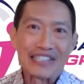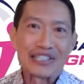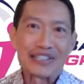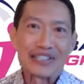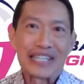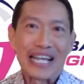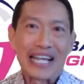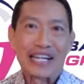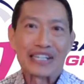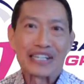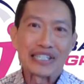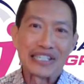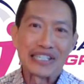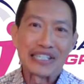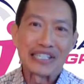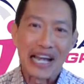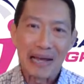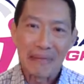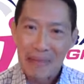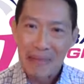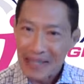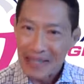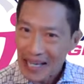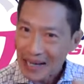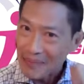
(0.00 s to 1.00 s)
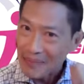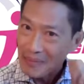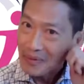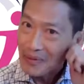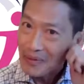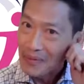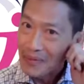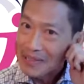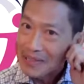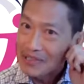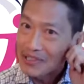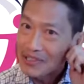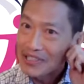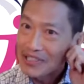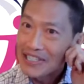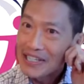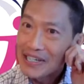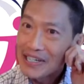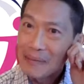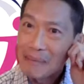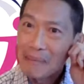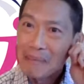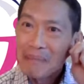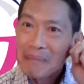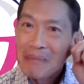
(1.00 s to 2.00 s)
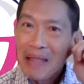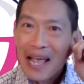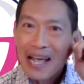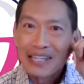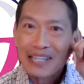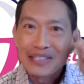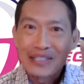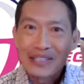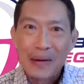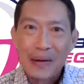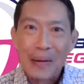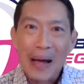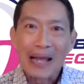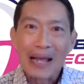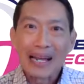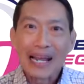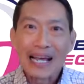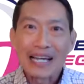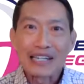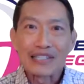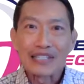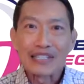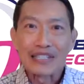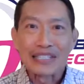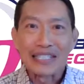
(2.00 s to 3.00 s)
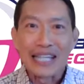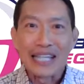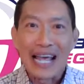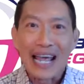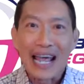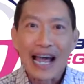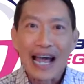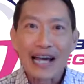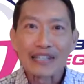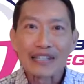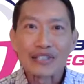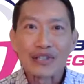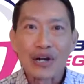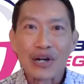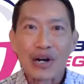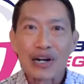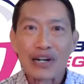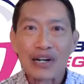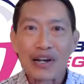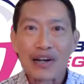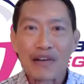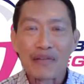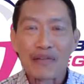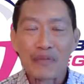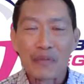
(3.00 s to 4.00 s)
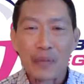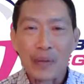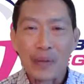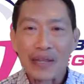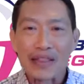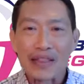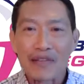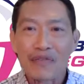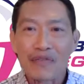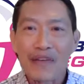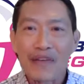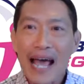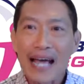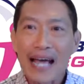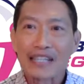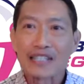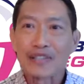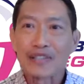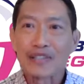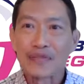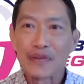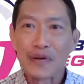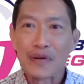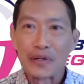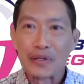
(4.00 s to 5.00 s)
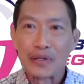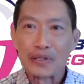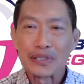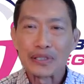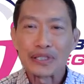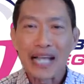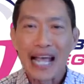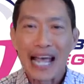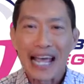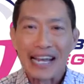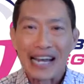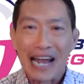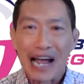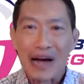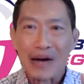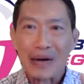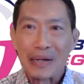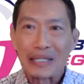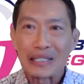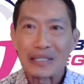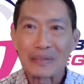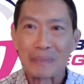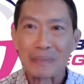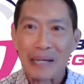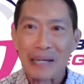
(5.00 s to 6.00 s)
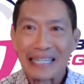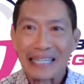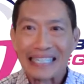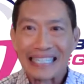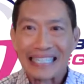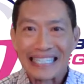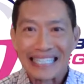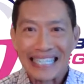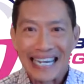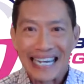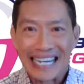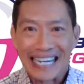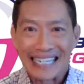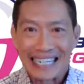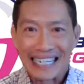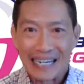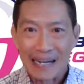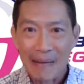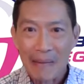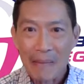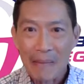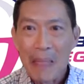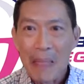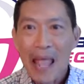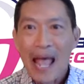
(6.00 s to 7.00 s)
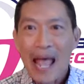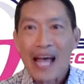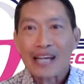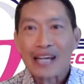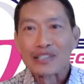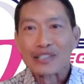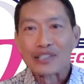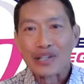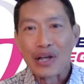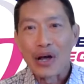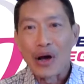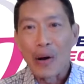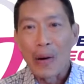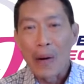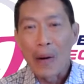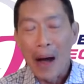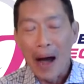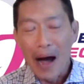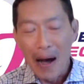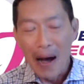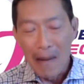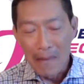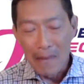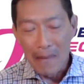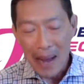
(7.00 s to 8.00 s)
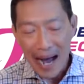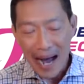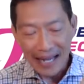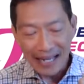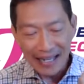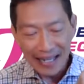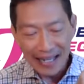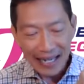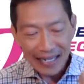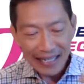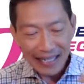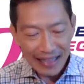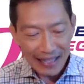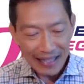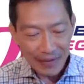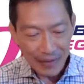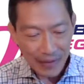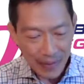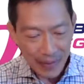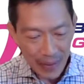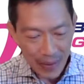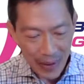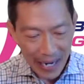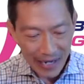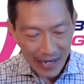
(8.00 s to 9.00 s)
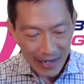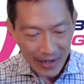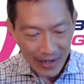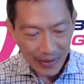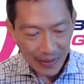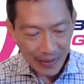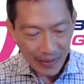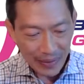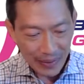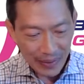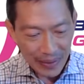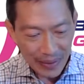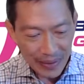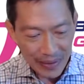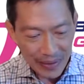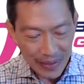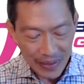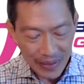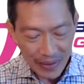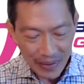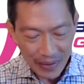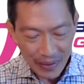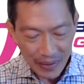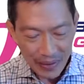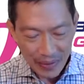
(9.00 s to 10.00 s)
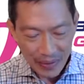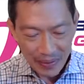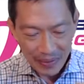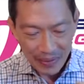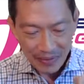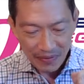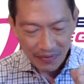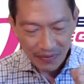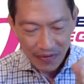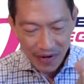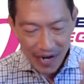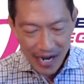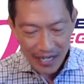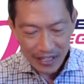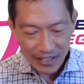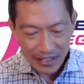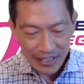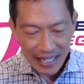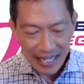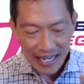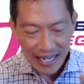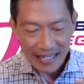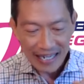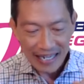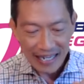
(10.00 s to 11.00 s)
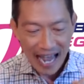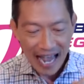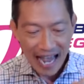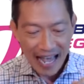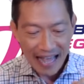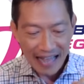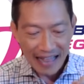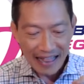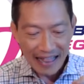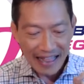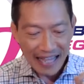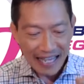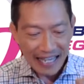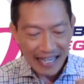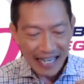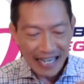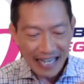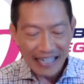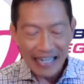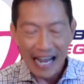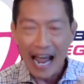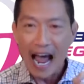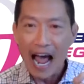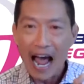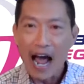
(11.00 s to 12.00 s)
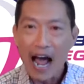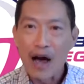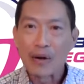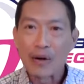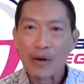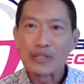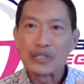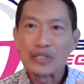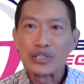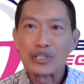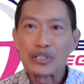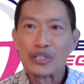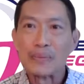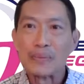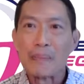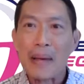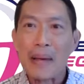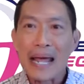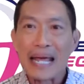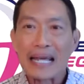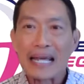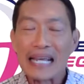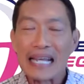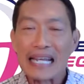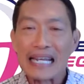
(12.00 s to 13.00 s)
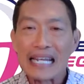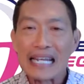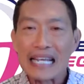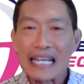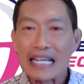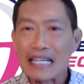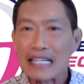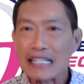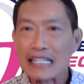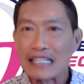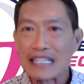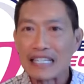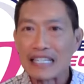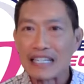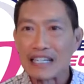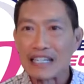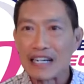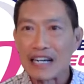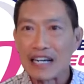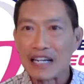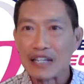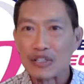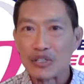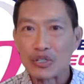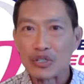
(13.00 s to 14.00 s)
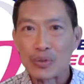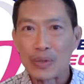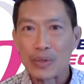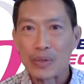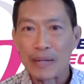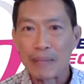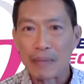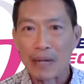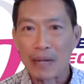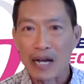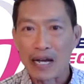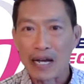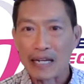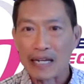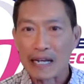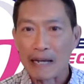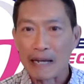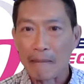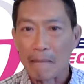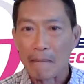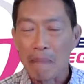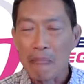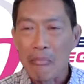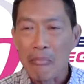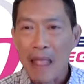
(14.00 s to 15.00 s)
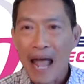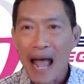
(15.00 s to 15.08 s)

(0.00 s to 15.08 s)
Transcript: education, I'm a chemical engineer. So I like to say I start off with the facts first and I'll explain the data. So um, I like the way you, you phrase it and thinking that how could you make it easier and streamlining.